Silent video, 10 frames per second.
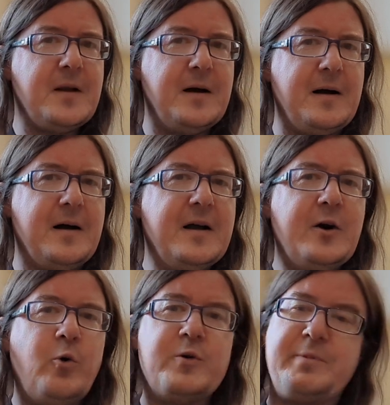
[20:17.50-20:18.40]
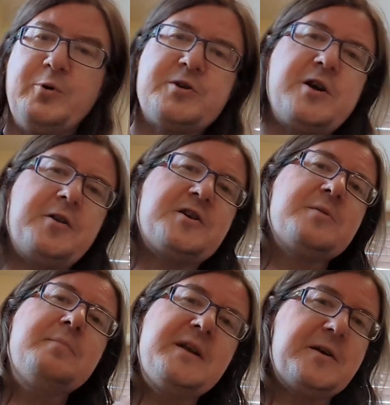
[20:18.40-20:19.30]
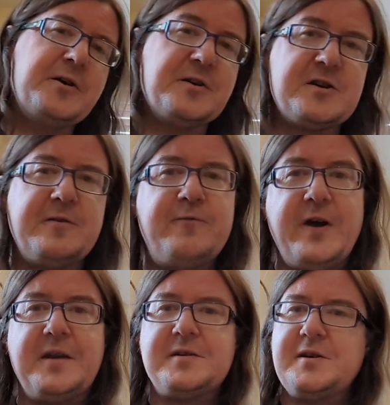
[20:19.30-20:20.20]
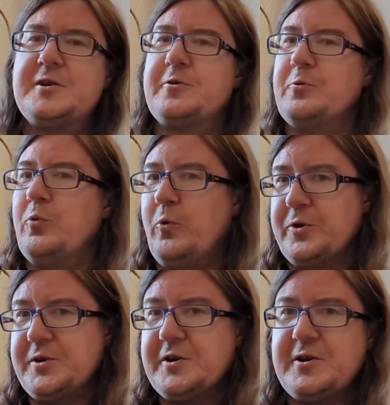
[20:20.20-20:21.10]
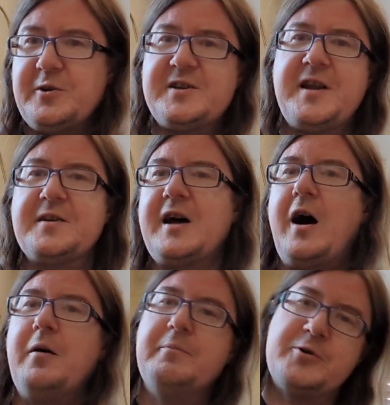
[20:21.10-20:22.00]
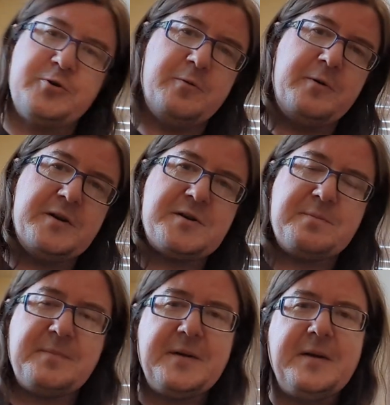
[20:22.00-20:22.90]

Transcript: But also the Dominicans and the Franciscan orders had sent out missionaries.